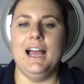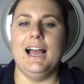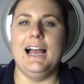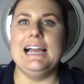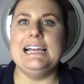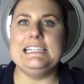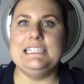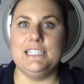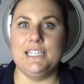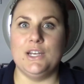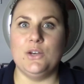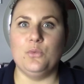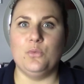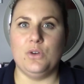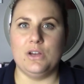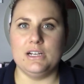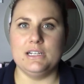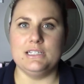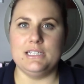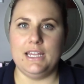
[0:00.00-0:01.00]
I didn't
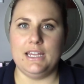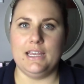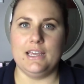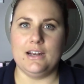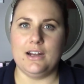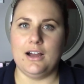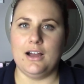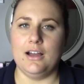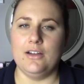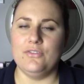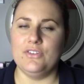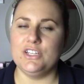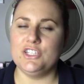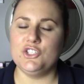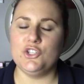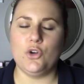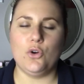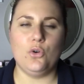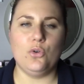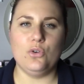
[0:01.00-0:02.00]
want to take it off. It
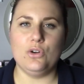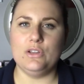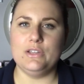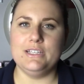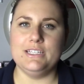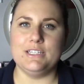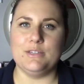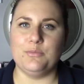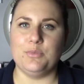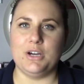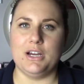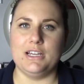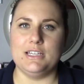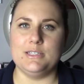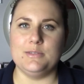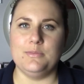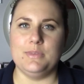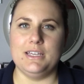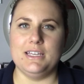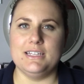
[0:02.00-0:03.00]
totally
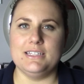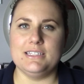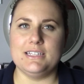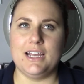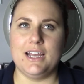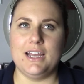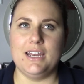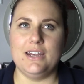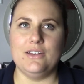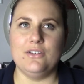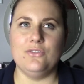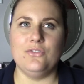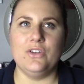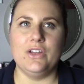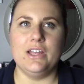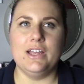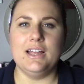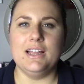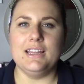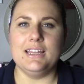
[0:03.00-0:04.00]
surprised me. It's kind of
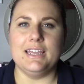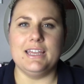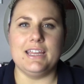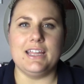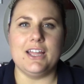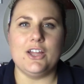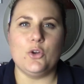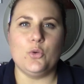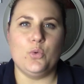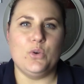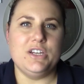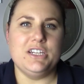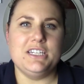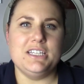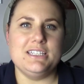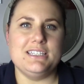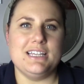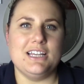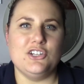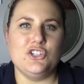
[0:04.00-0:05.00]
like a
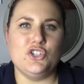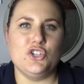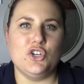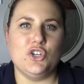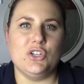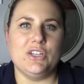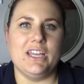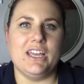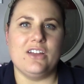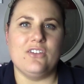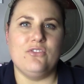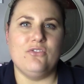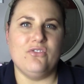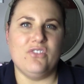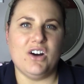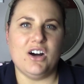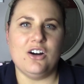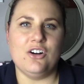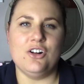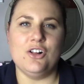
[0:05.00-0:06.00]
quintessential like
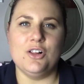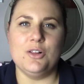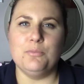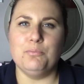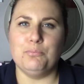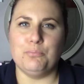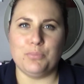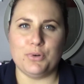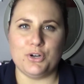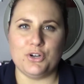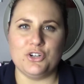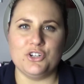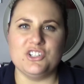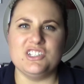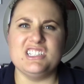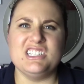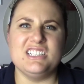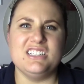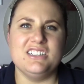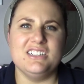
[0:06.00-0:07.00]
fall
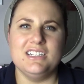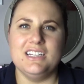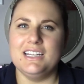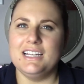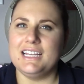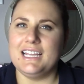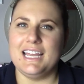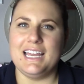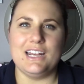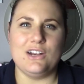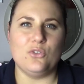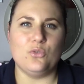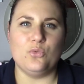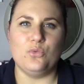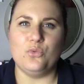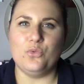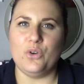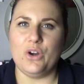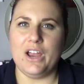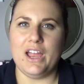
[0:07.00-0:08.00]
burnt kind
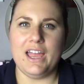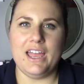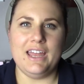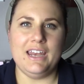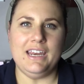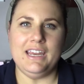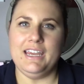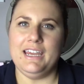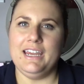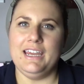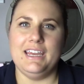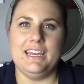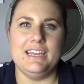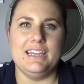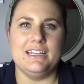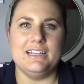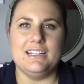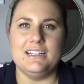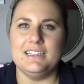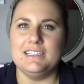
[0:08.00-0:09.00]
of
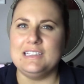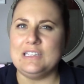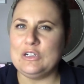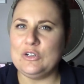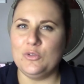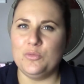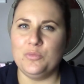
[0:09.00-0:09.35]
reddy, a little